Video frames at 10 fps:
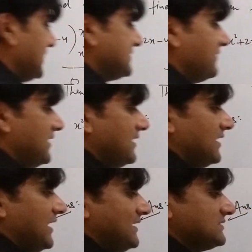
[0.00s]
That's why
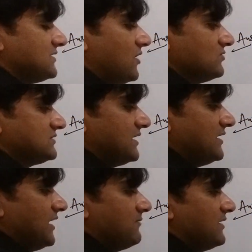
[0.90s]
x
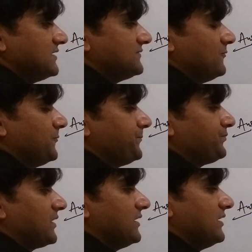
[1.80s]
outside a minus 4.
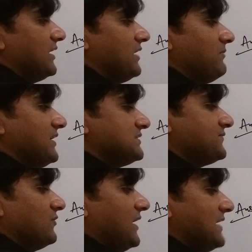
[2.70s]
And
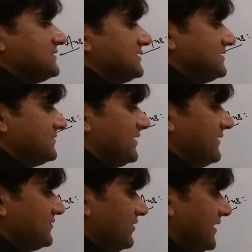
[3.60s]
minus 4 as it is we
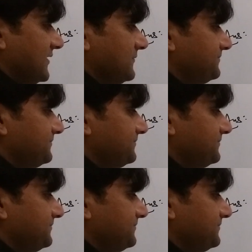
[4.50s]
have to write.